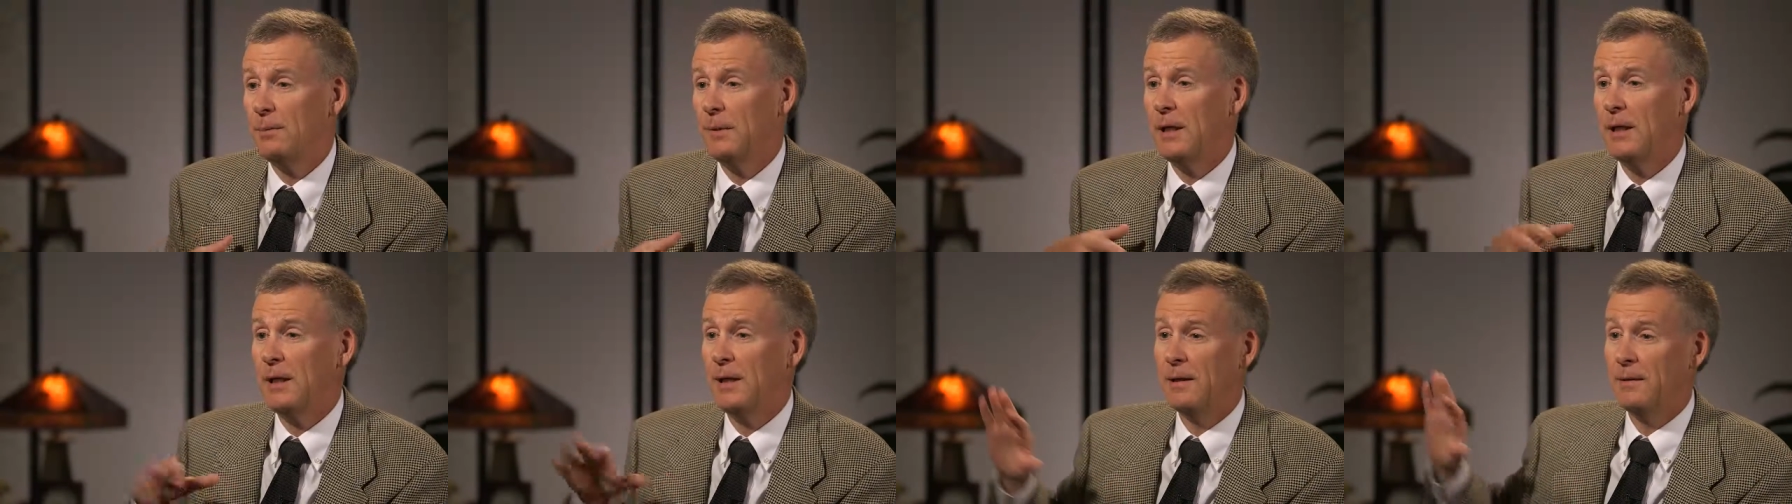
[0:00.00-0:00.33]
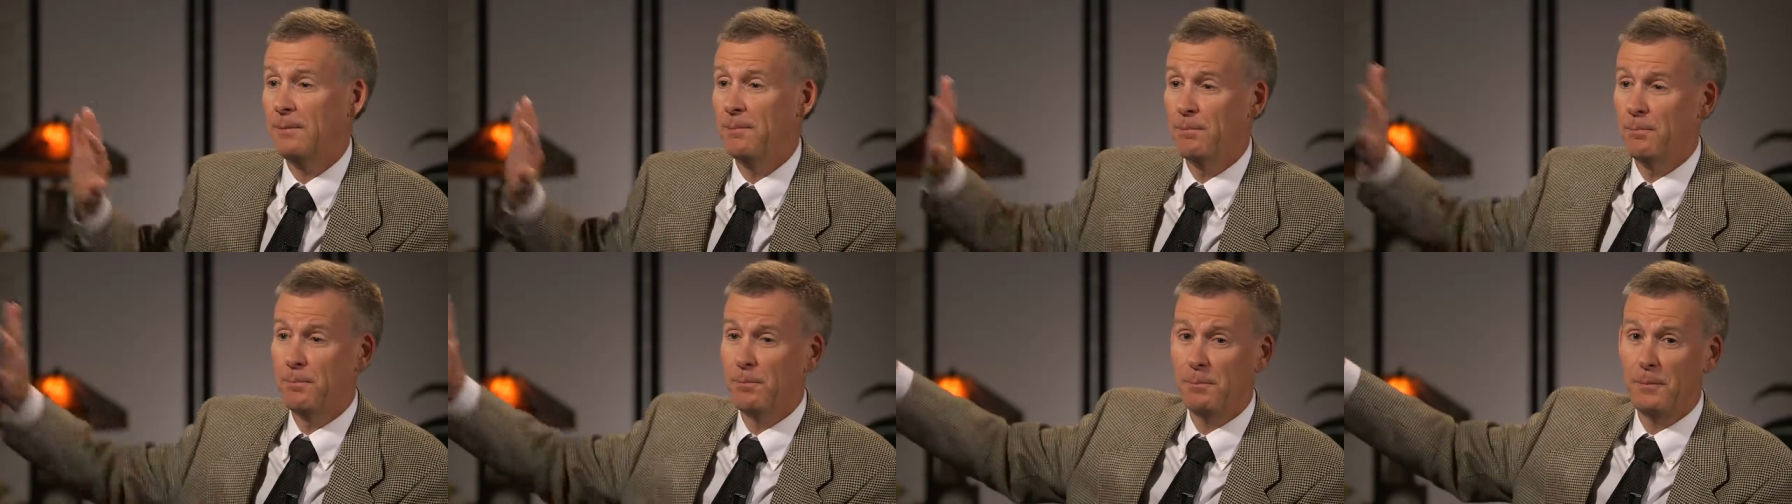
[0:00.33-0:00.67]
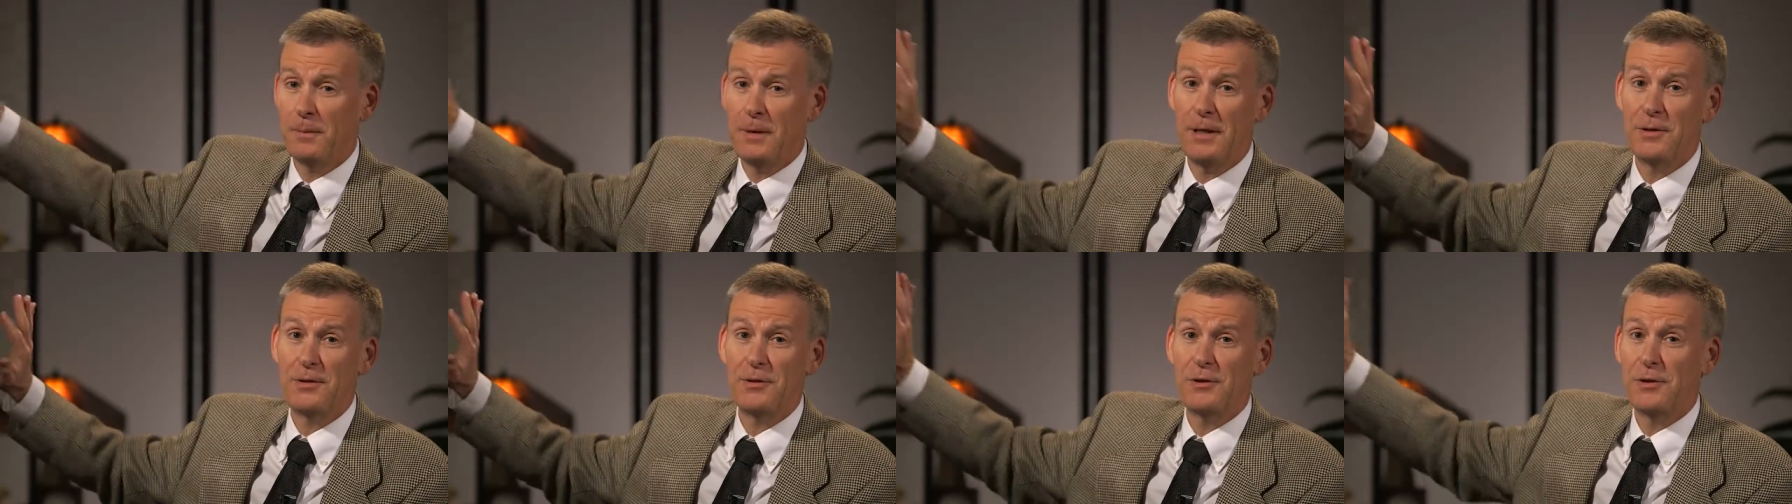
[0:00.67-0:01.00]
me,
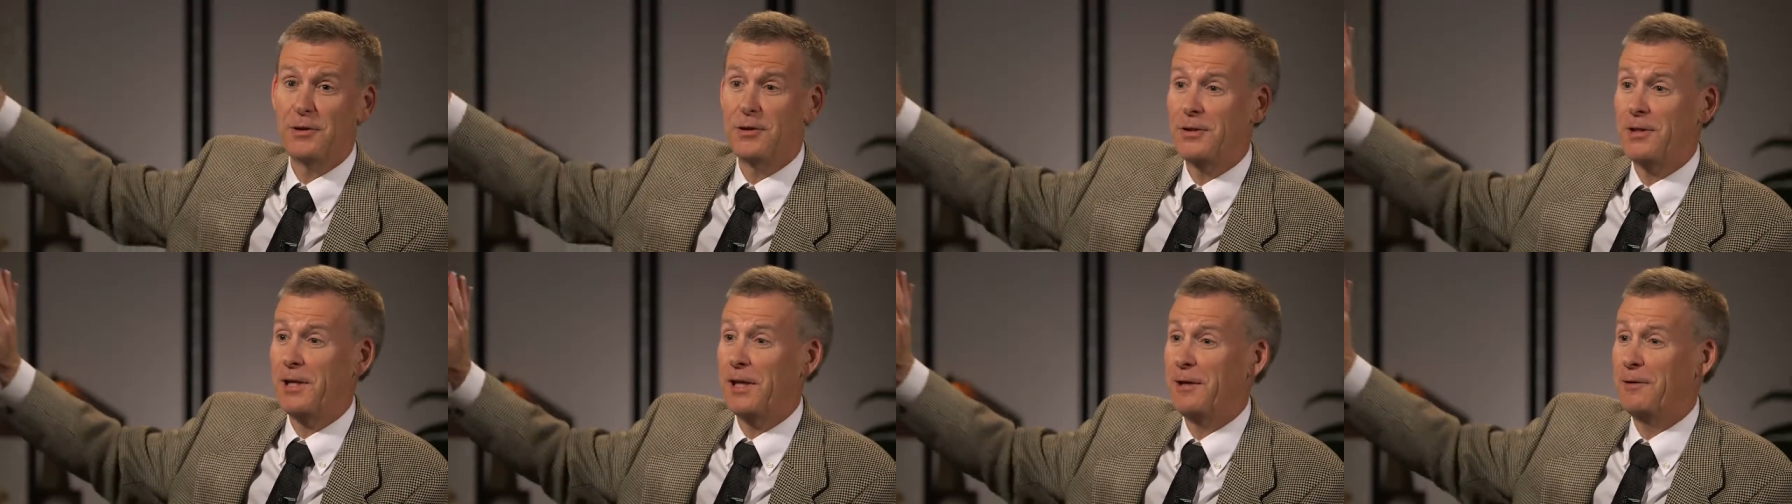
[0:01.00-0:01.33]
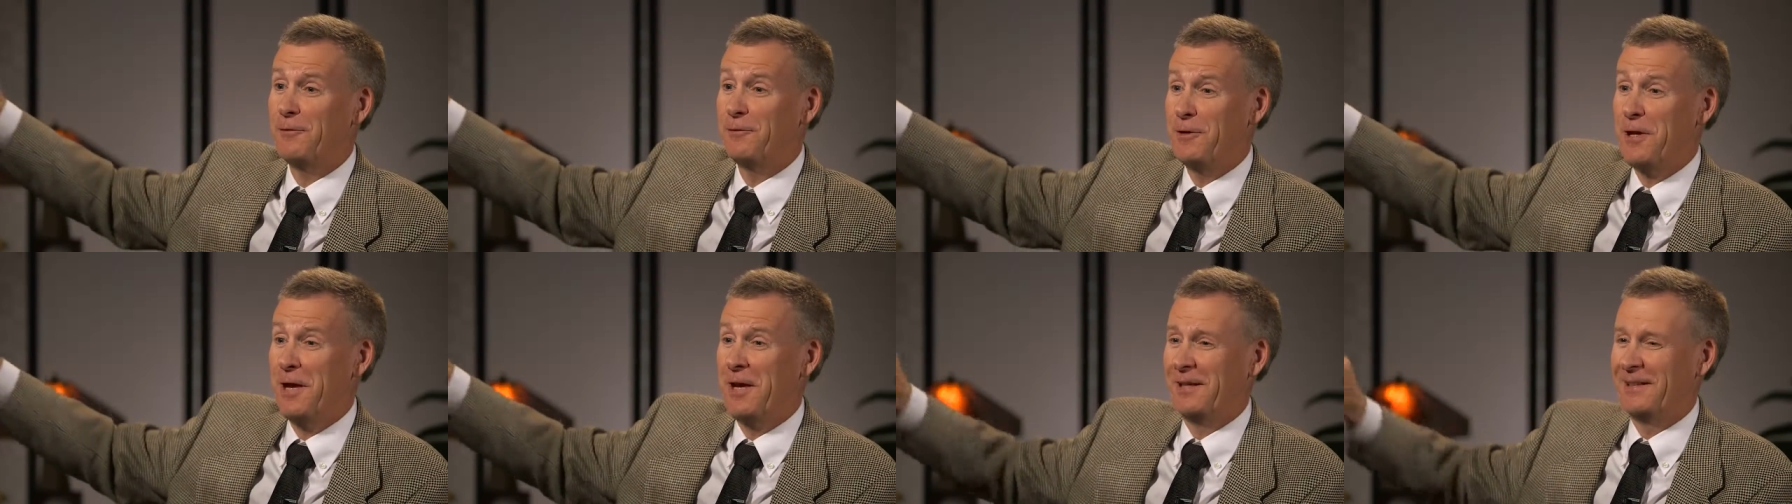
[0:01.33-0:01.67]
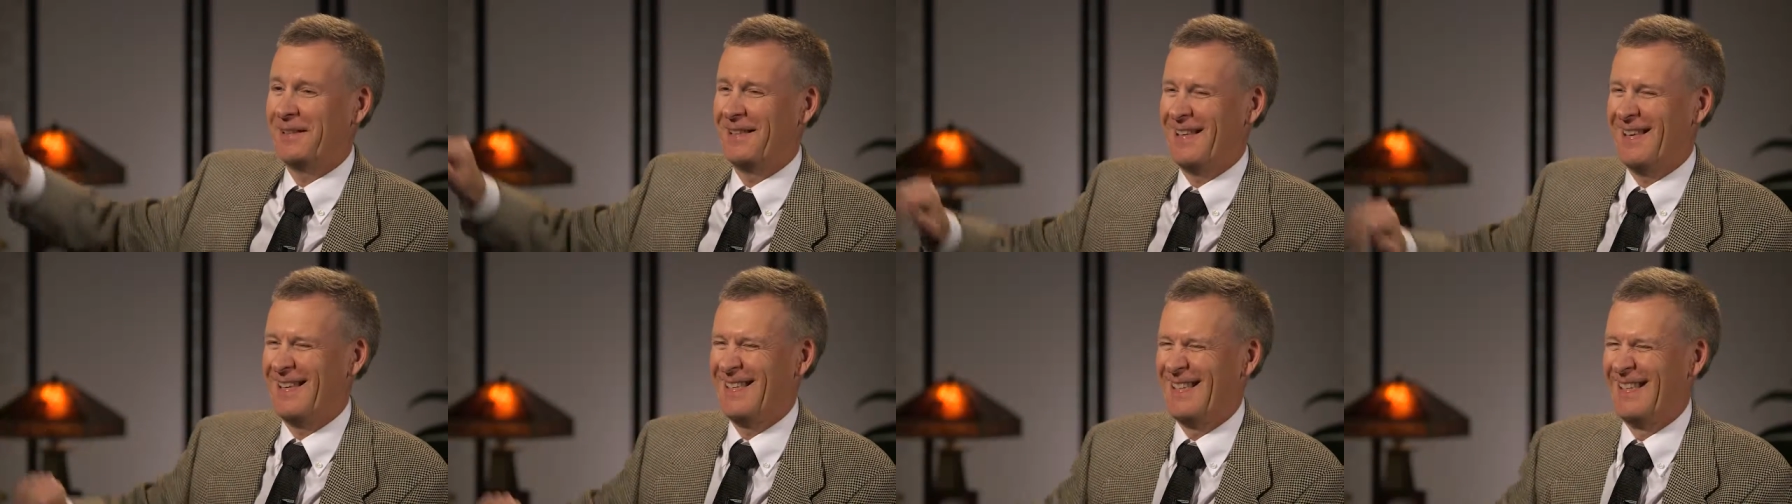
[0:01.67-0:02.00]
it's the state of
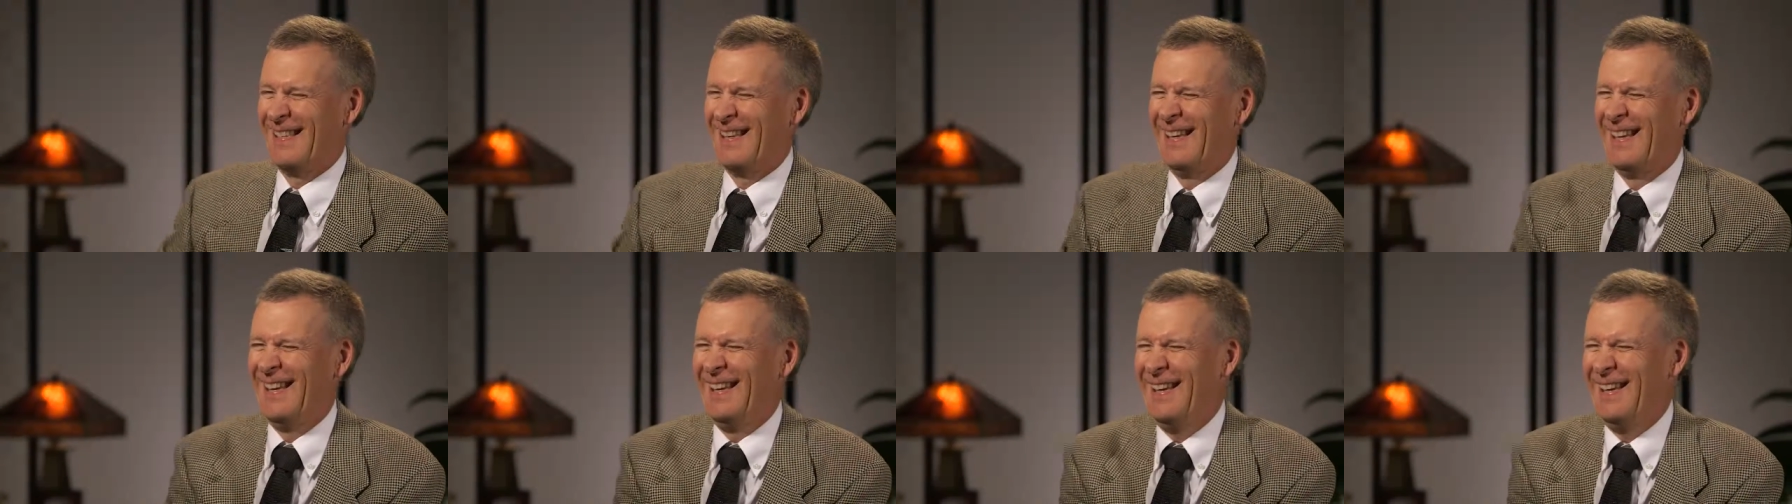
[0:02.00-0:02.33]
Texas